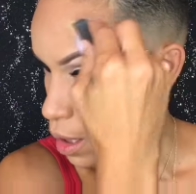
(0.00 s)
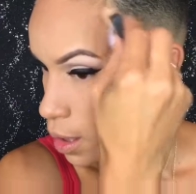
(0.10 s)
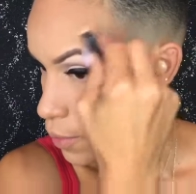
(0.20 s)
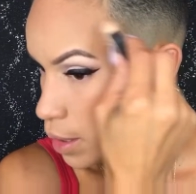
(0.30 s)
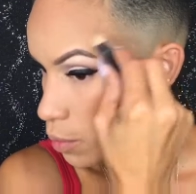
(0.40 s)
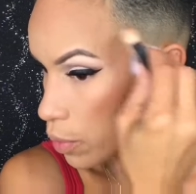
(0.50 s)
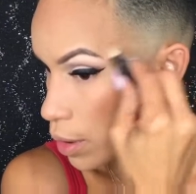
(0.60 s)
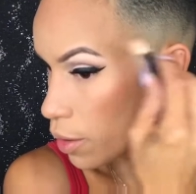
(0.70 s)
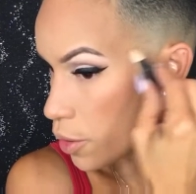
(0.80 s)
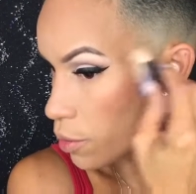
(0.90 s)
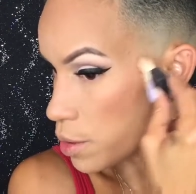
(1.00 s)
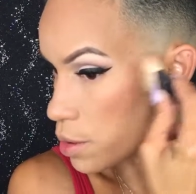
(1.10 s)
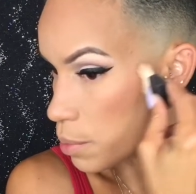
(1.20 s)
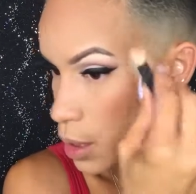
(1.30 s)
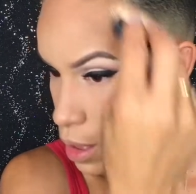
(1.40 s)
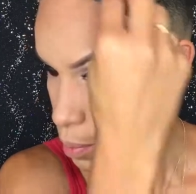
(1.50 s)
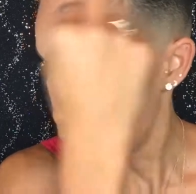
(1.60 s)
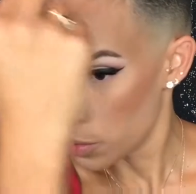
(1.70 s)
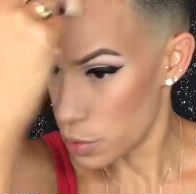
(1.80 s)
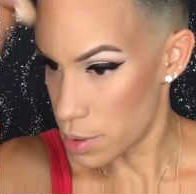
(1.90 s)
I've had, what, 30 something
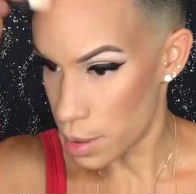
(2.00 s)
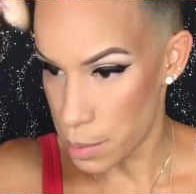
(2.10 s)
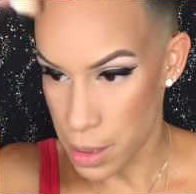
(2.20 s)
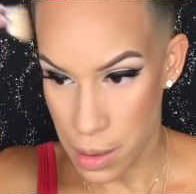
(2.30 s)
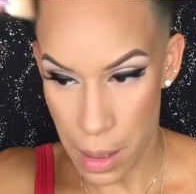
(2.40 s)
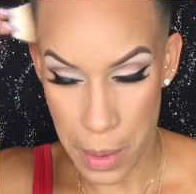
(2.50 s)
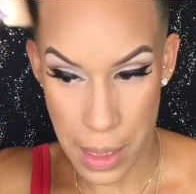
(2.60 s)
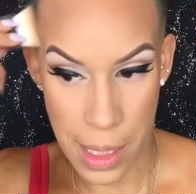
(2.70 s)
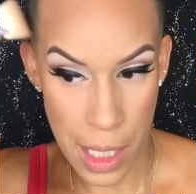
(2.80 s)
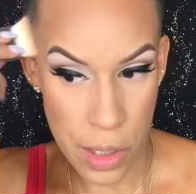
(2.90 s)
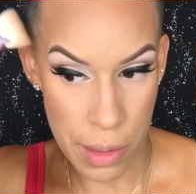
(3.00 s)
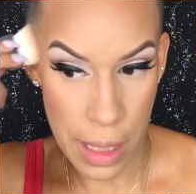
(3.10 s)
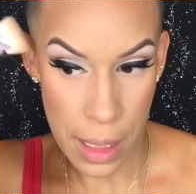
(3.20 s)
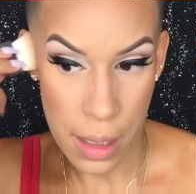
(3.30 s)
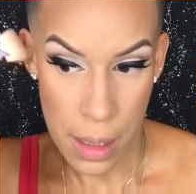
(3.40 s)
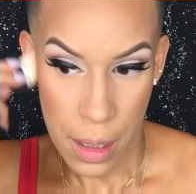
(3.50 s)
uploads? Let me stop exaggerating.